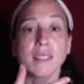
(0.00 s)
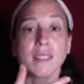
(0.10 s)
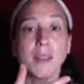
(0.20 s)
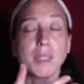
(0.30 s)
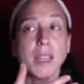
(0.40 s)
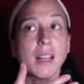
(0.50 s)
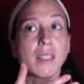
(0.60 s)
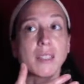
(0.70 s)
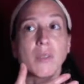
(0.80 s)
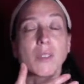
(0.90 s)
I'm
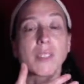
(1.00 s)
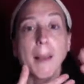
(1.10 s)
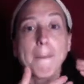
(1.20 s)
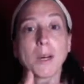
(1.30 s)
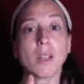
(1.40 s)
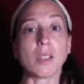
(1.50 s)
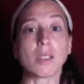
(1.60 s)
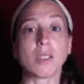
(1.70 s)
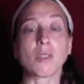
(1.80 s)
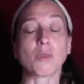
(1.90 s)
telling you, it's like a pulled